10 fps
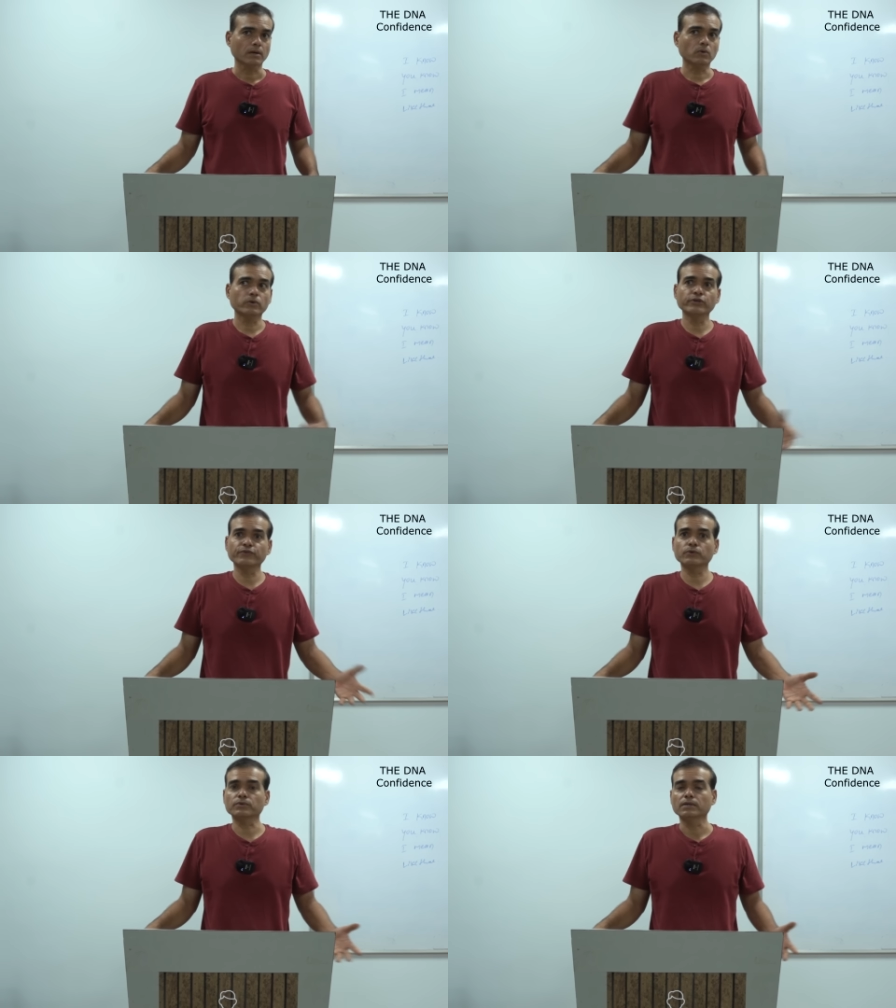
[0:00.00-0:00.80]
oh, if
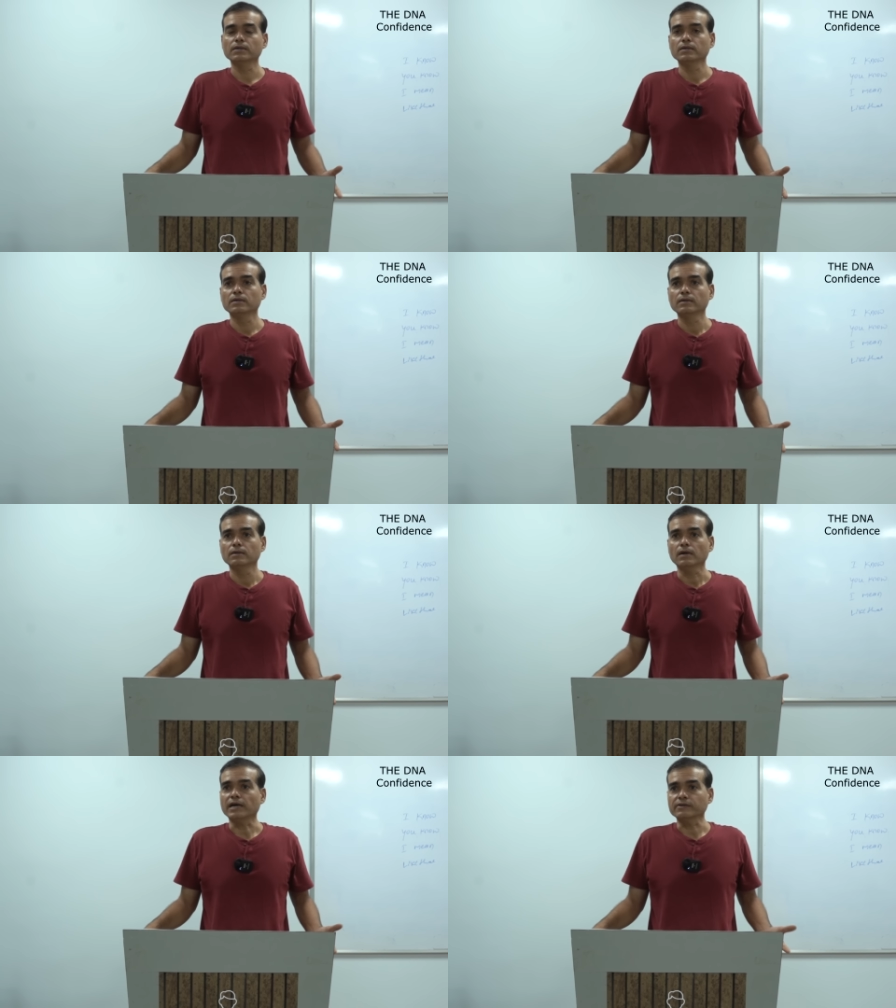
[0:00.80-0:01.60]
you
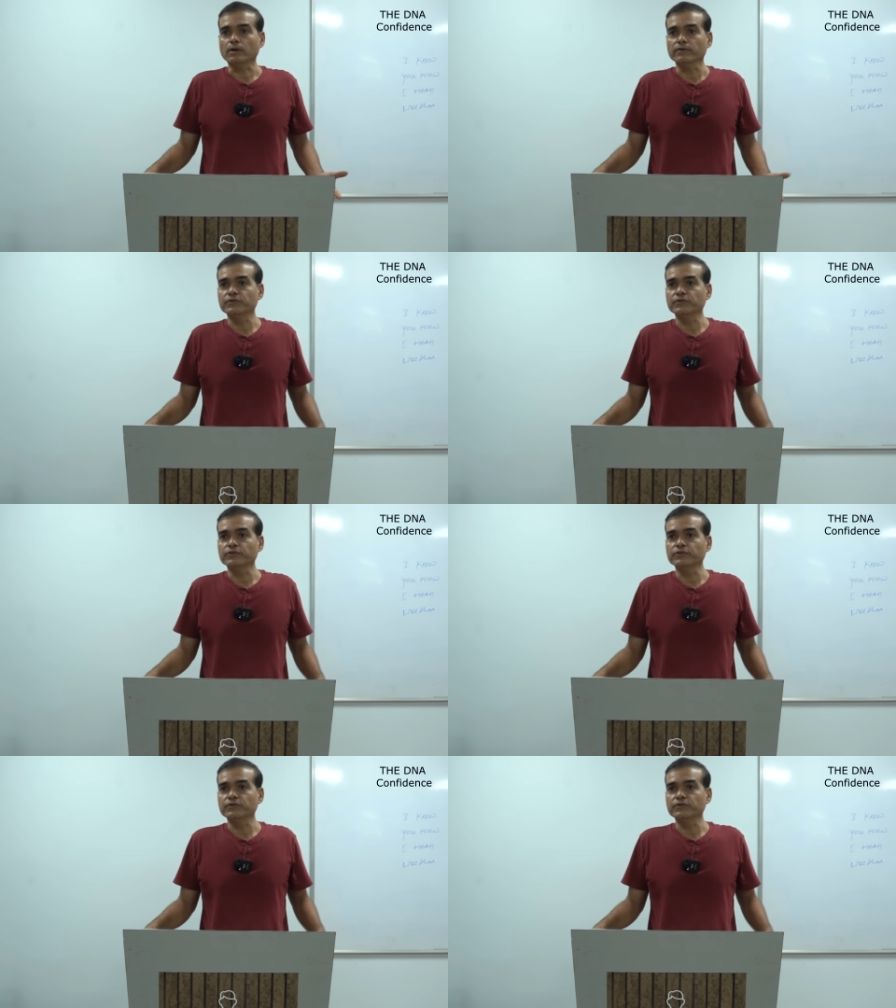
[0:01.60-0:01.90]
are not,